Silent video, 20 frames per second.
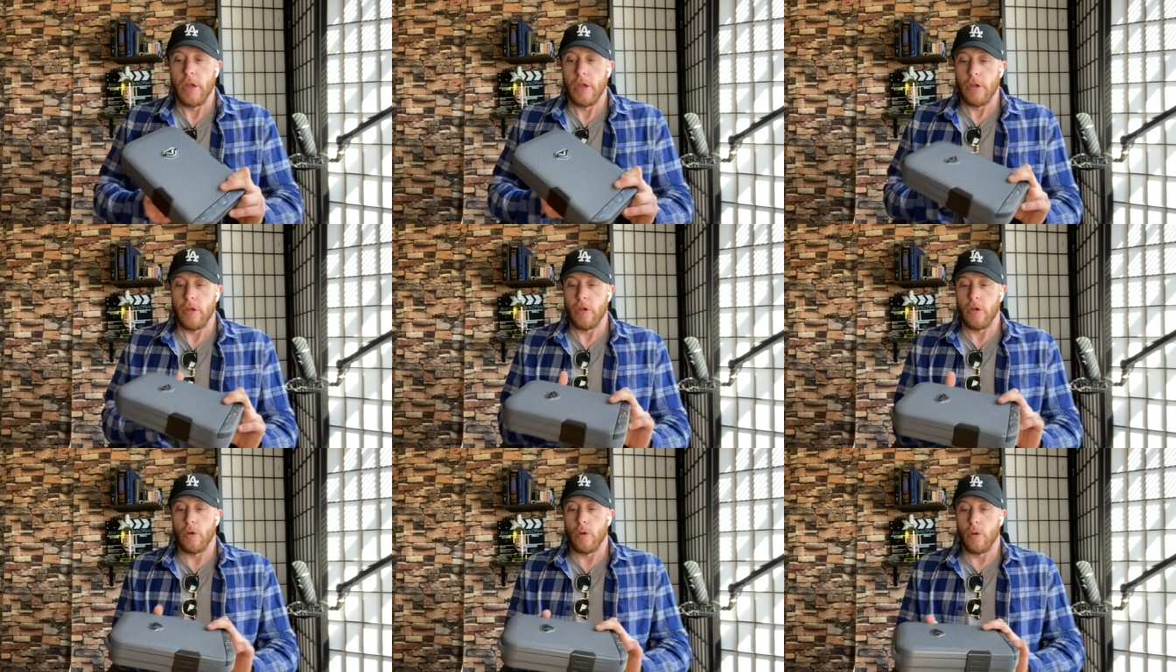
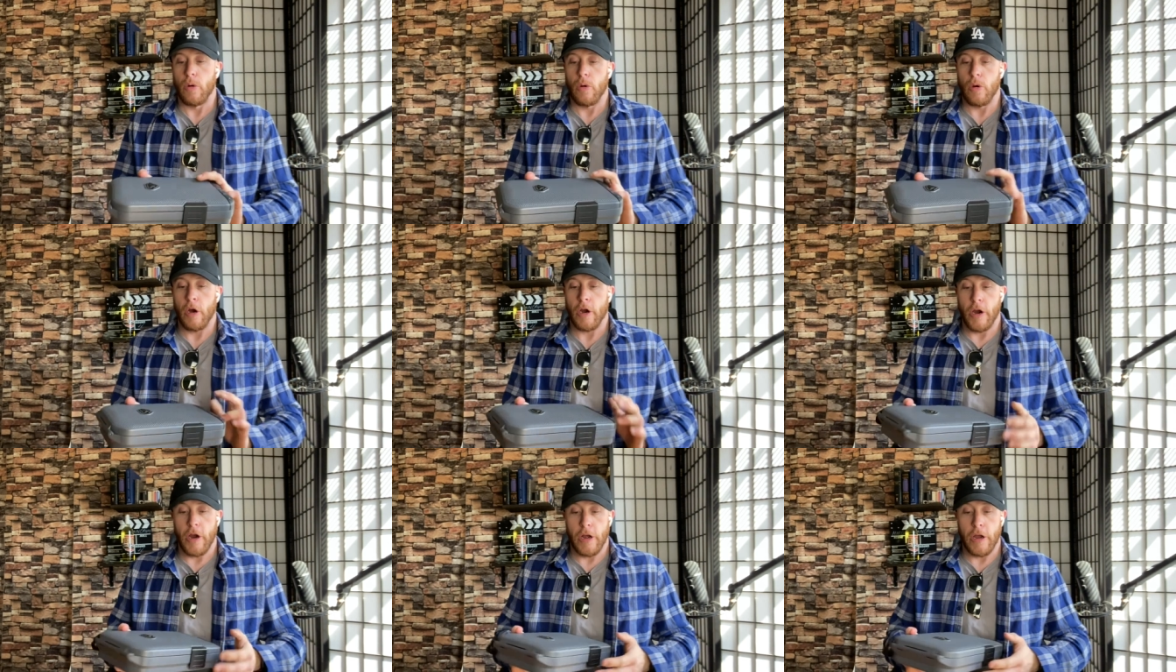
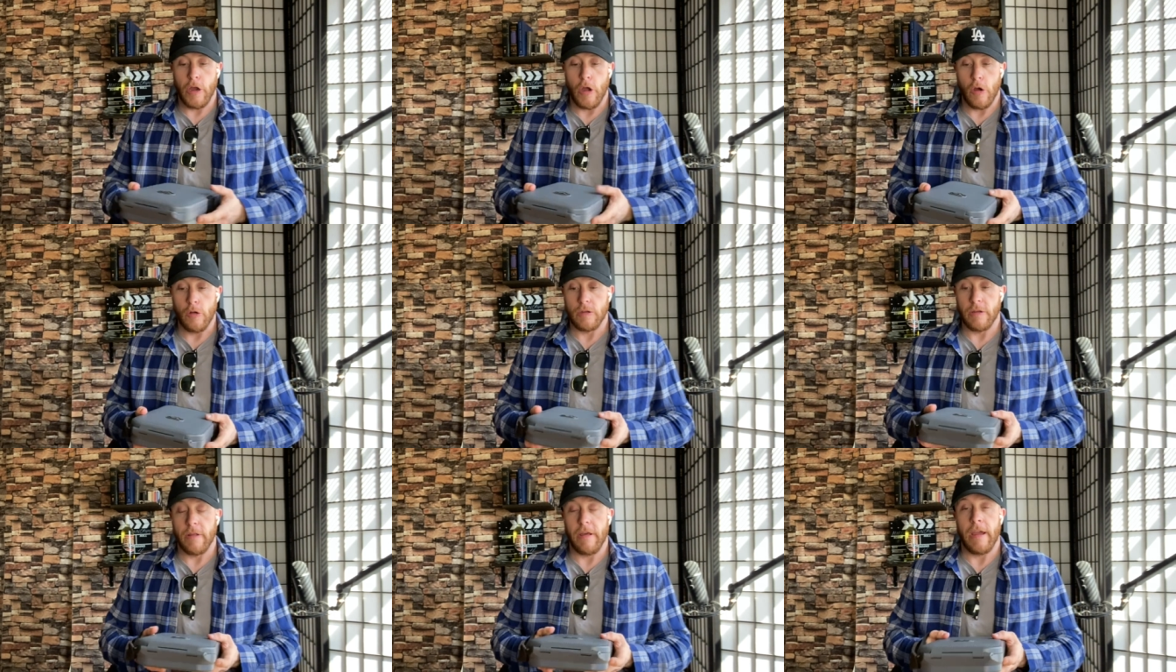You are going to
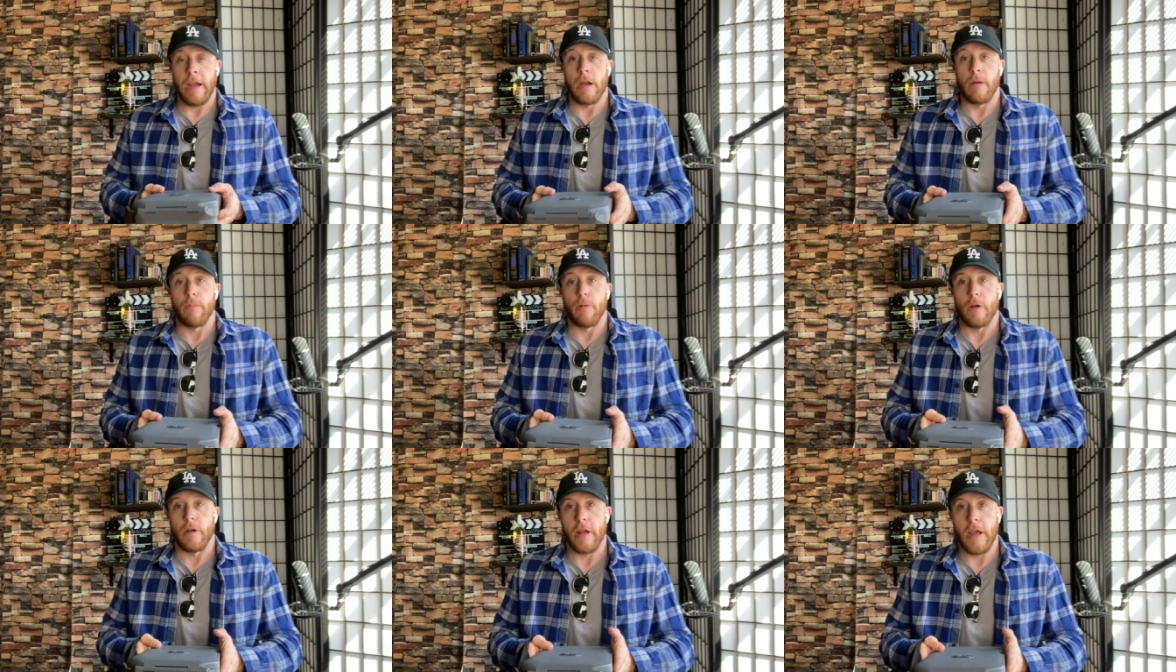go to the
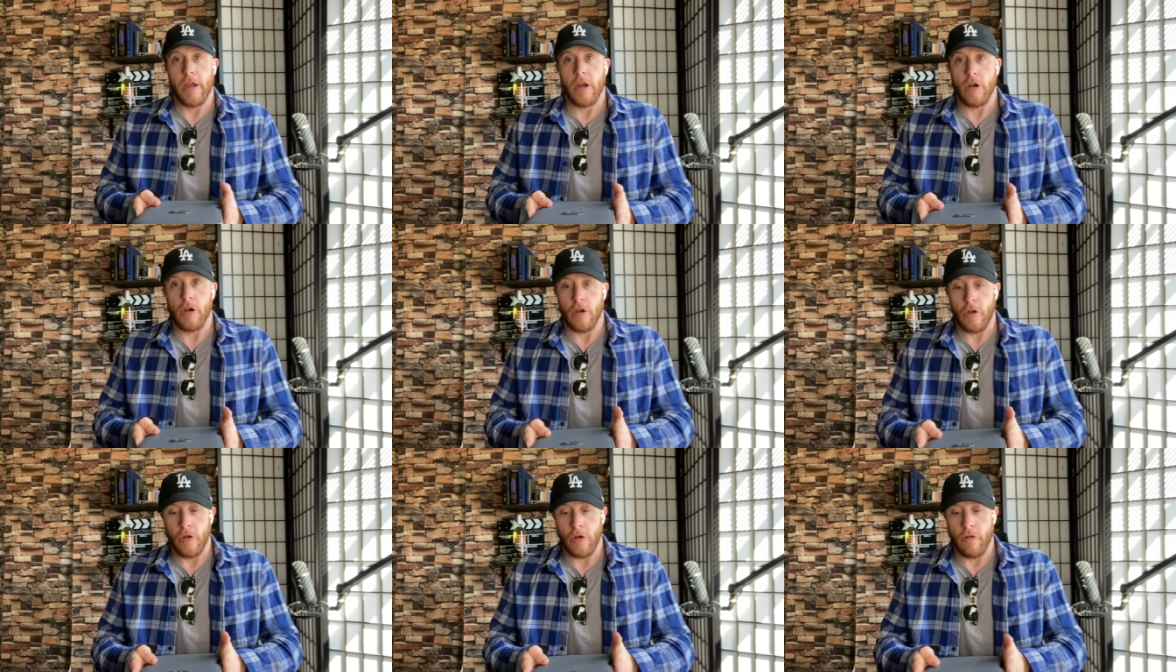airport. Now
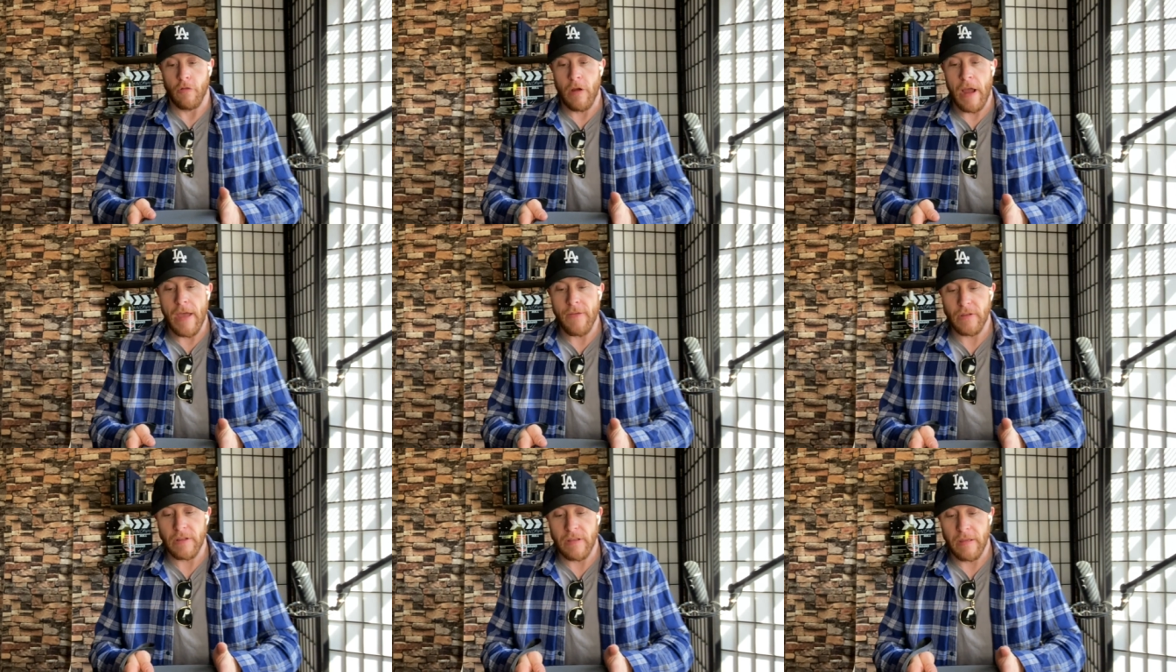you're, you're
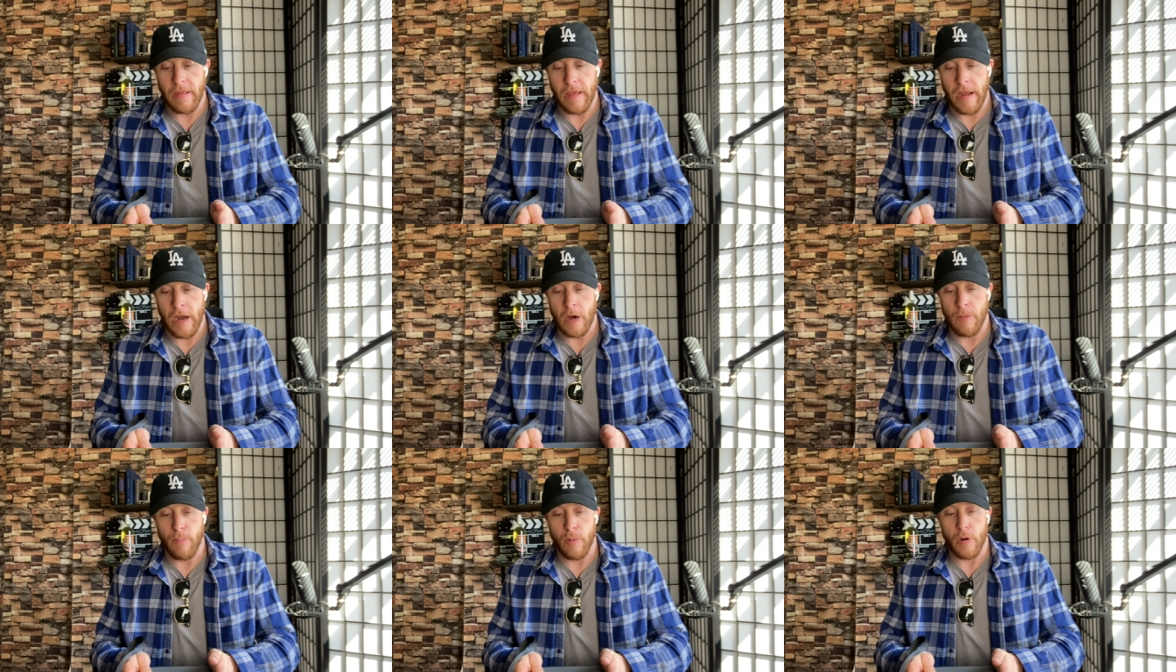arriving to the
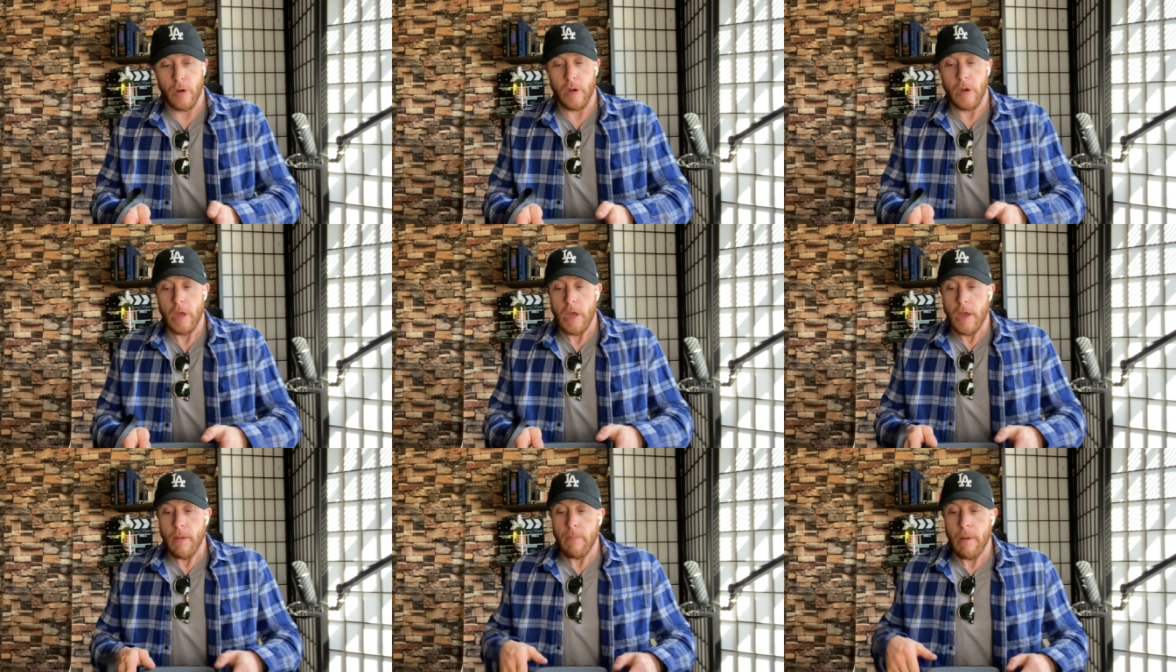airport,